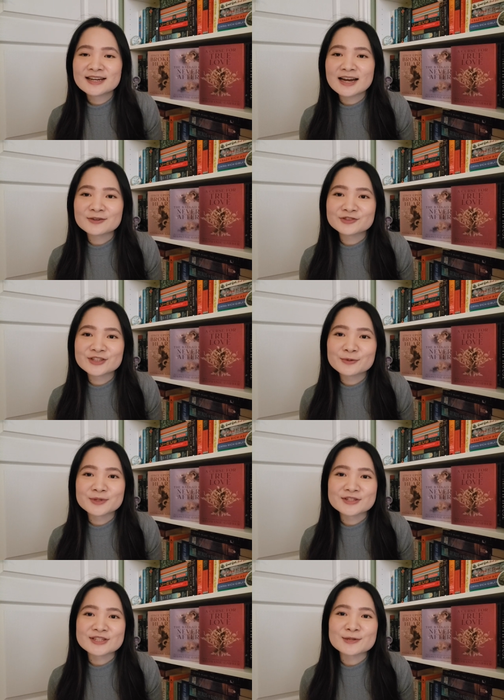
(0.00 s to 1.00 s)
I really want
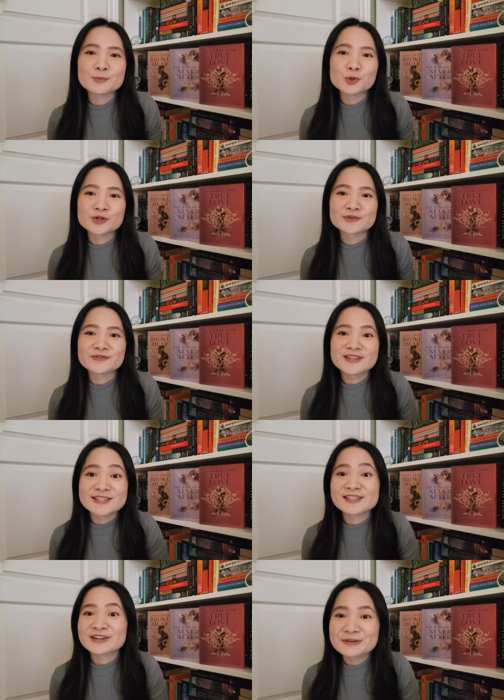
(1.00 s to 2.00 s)
to see more of
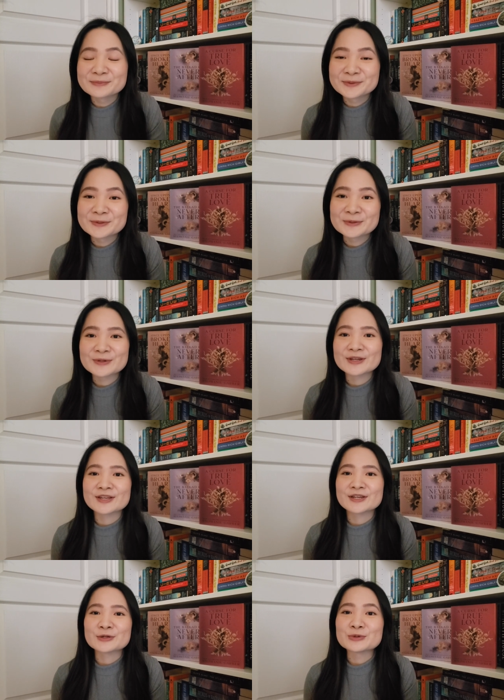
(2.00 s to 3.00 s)
this couple
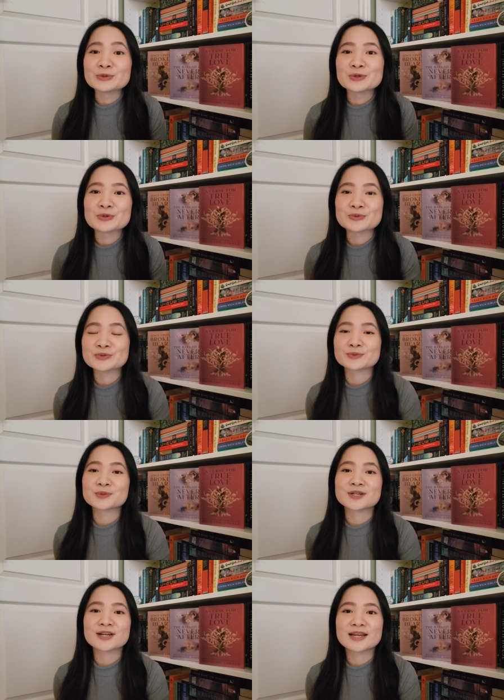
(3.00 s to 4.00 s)
and who knows what